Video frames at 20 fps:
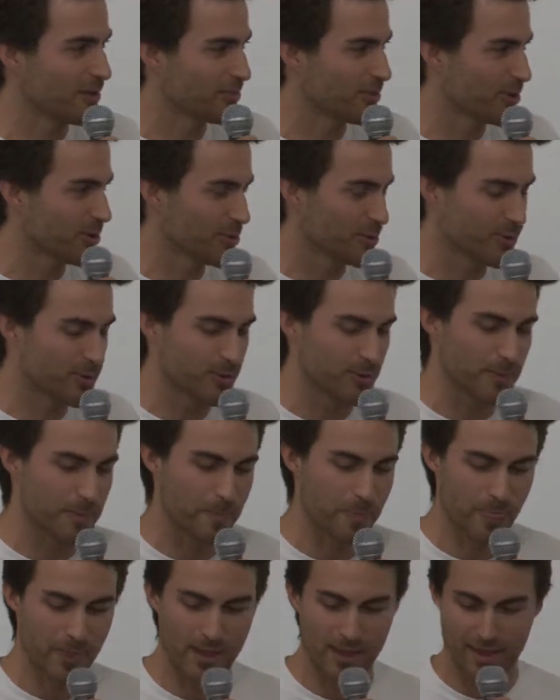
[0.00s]
up here with you.
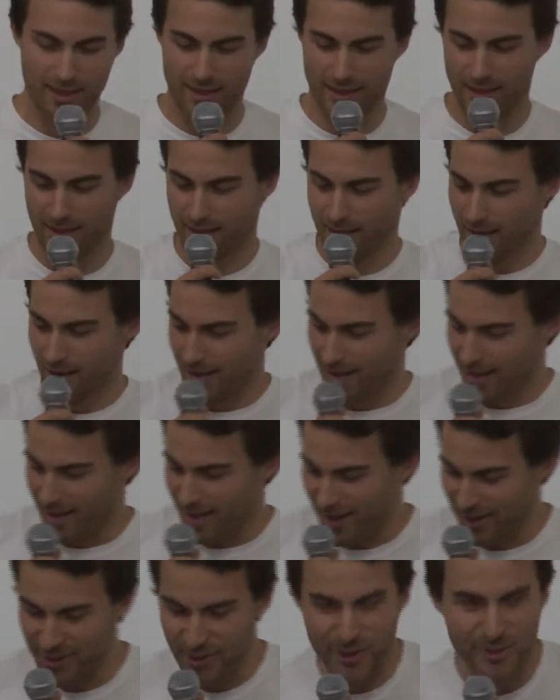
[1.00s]

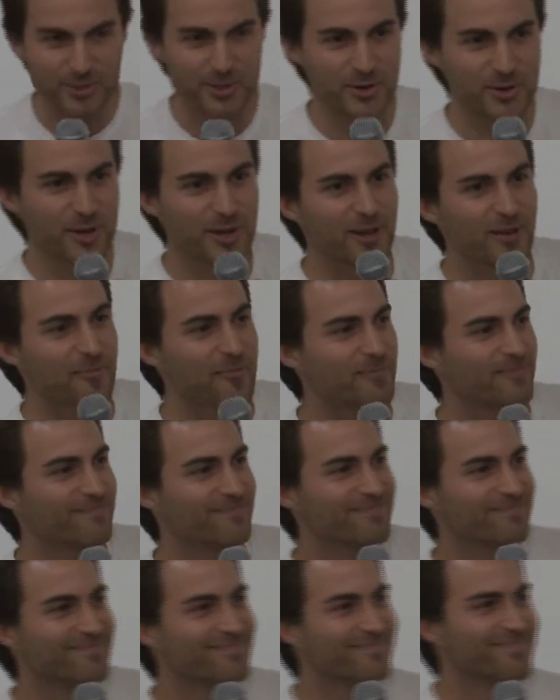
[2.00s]
How y'all doing?
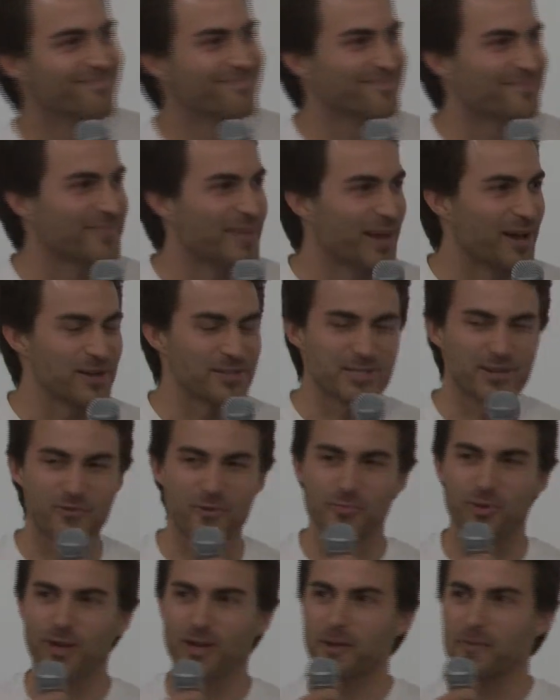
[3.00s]
How's
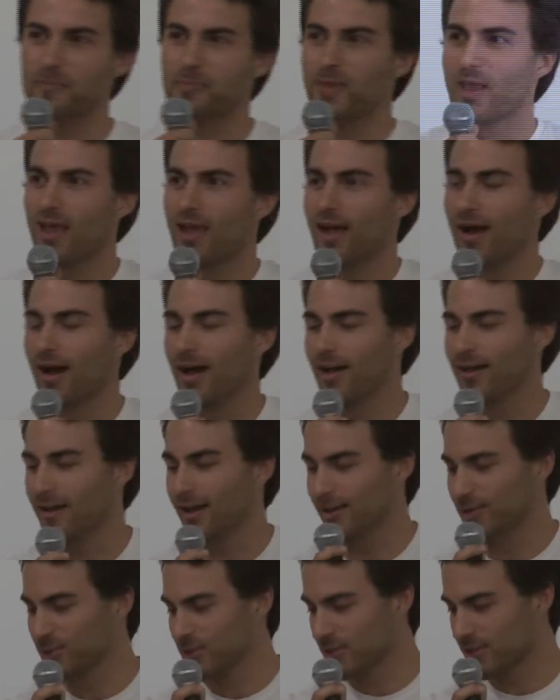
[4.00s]
everybody?
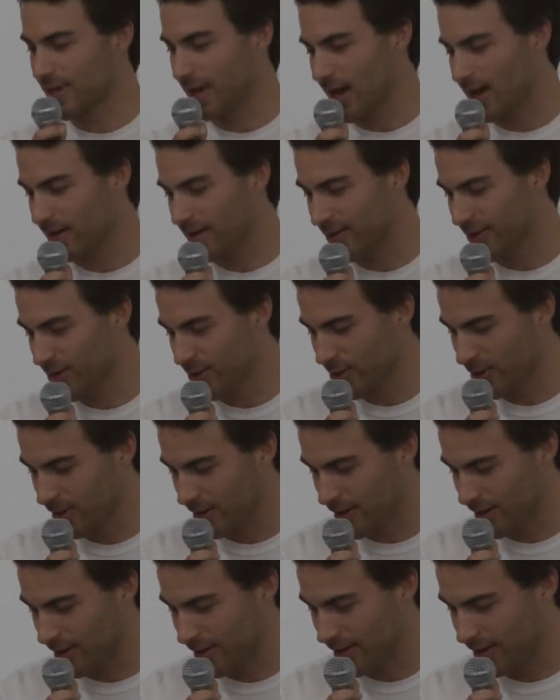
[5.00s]
I just got here.
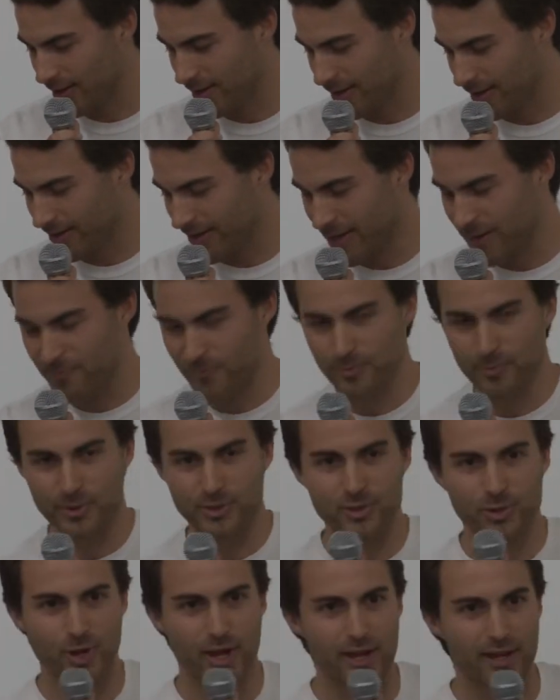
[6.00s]
I came from a
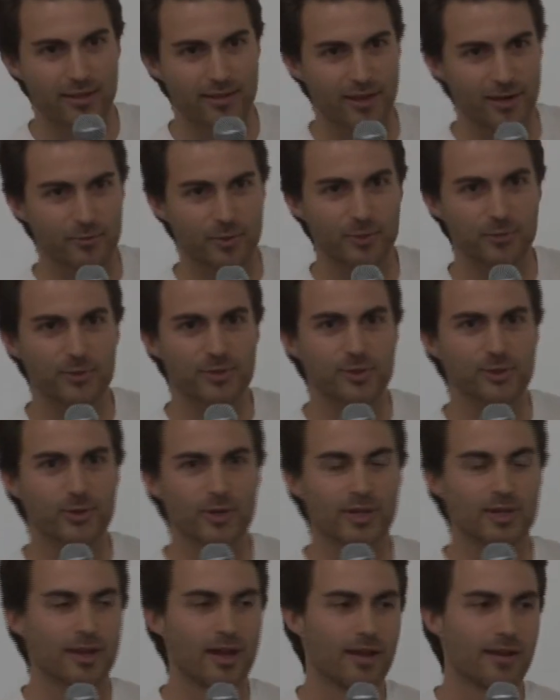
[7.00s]
training that we were
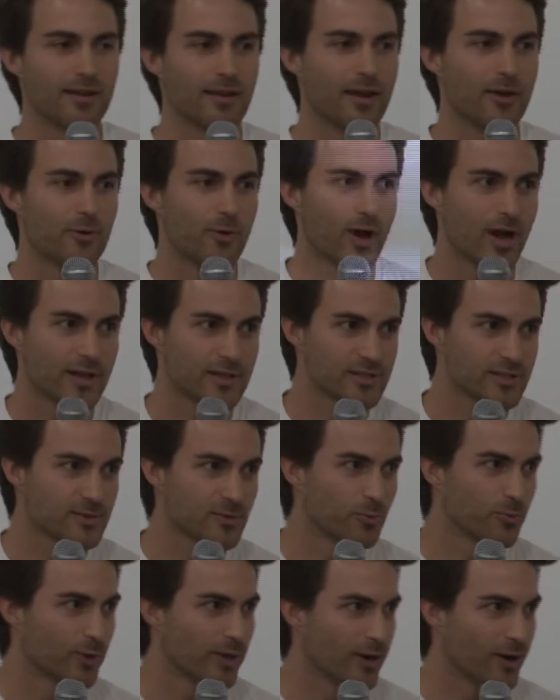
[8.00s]
doing in 99 Rise.
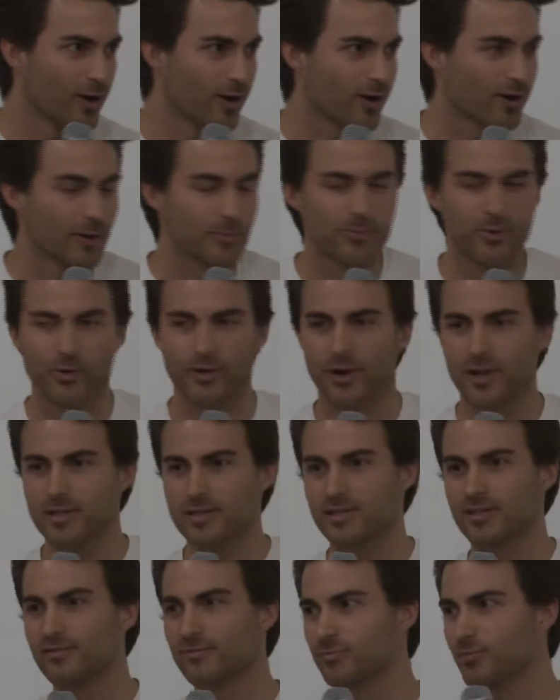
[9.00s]
We are a
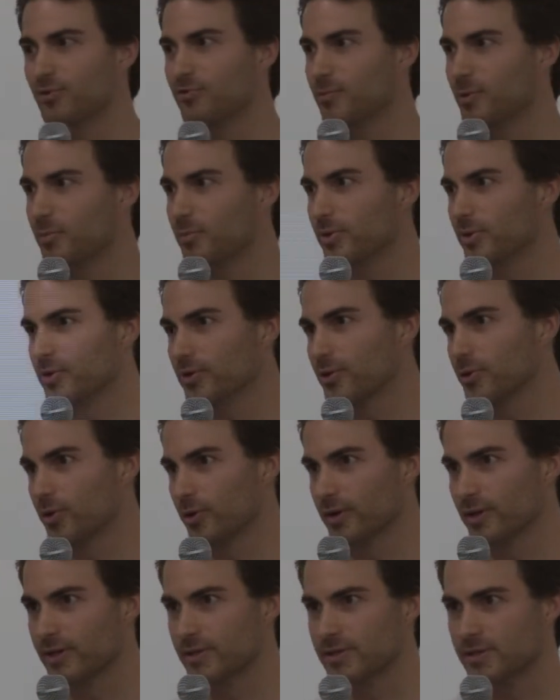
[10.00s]
progressive movement building
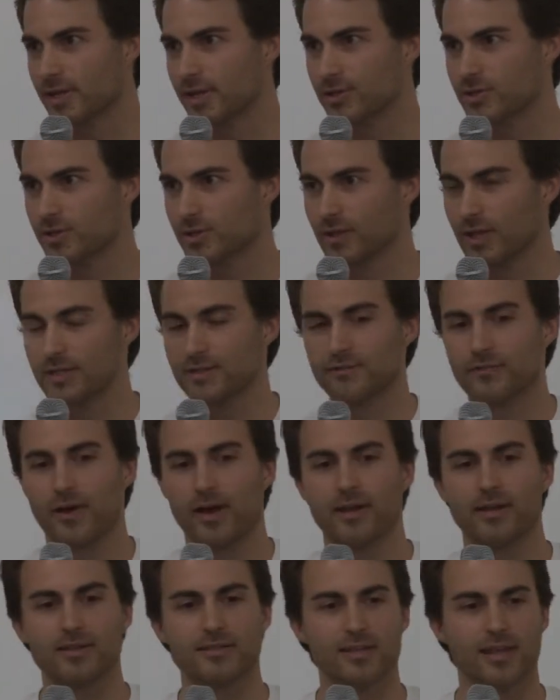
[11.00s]
organization that's
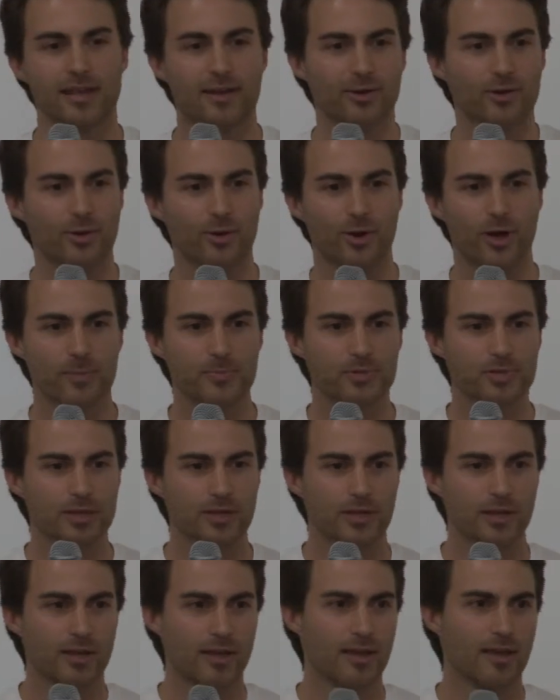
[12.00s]
fighting to end
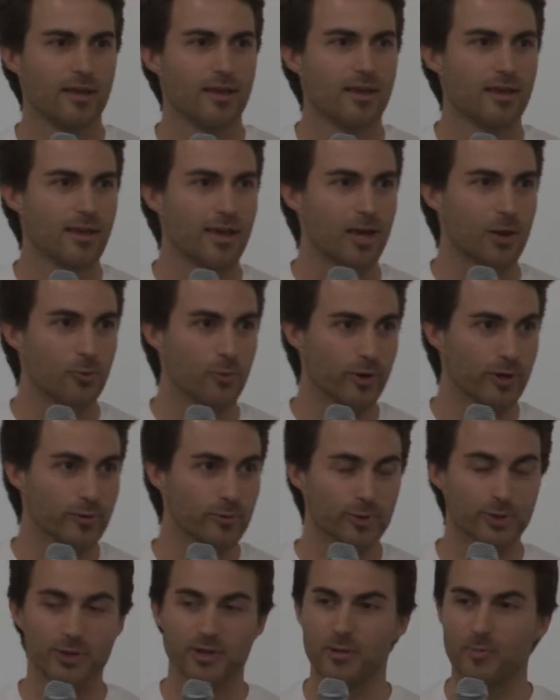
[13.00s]
corruption and win
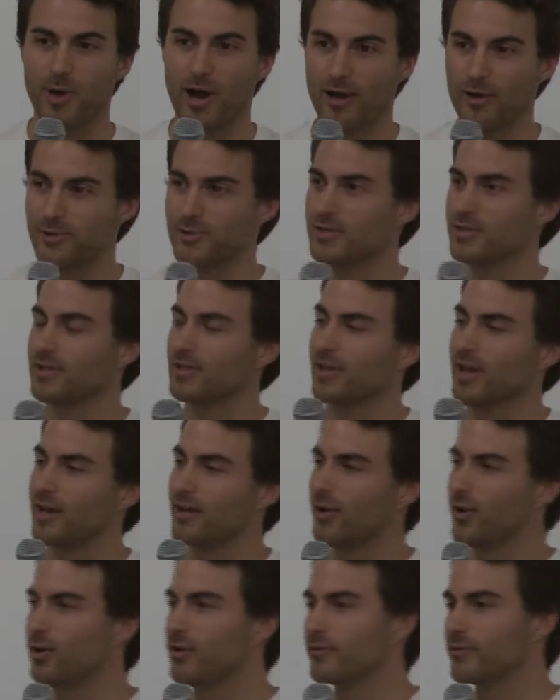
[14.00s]
real democracy
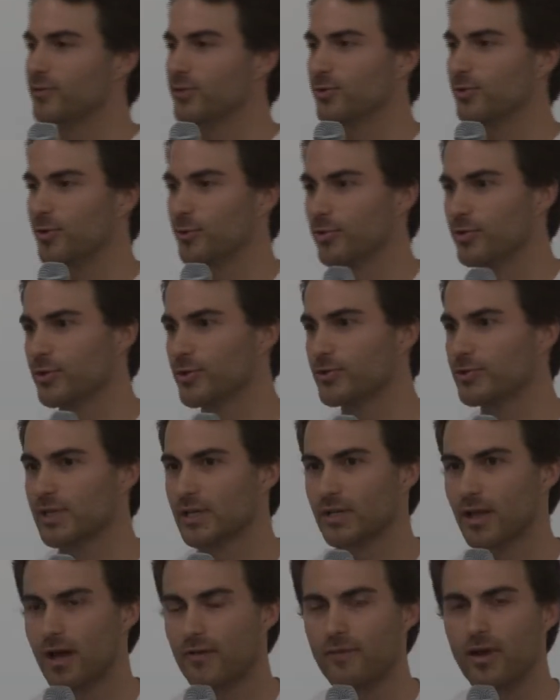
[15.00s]
like all of you, and we're
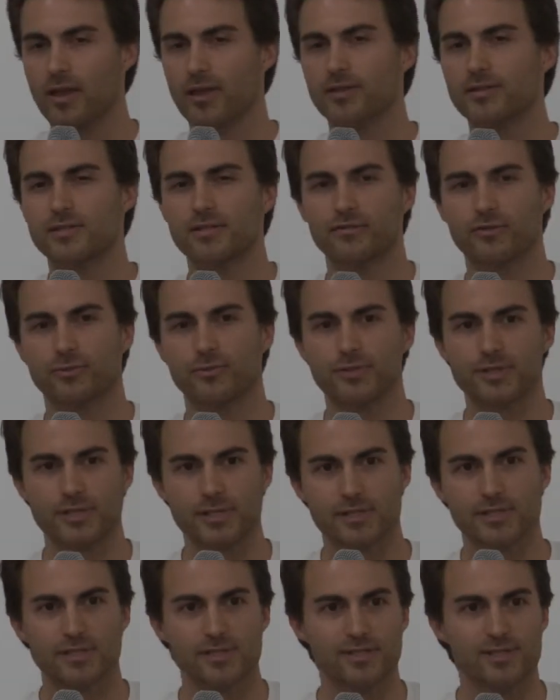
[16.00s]
using nonviolent civil
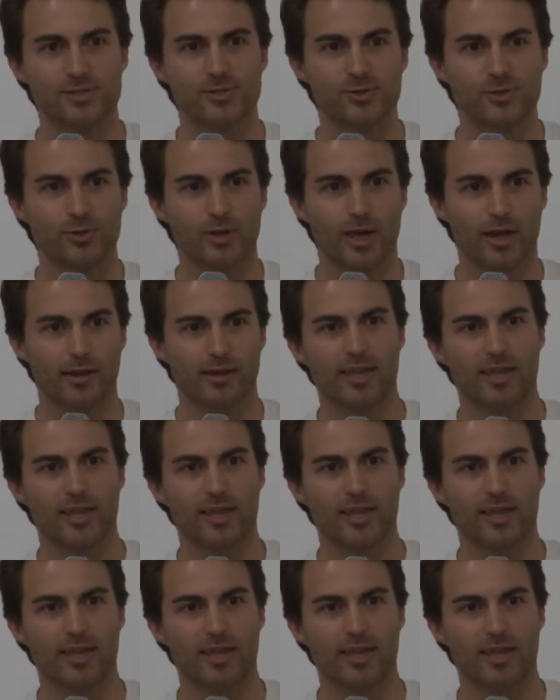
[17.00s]
resistance to do that. I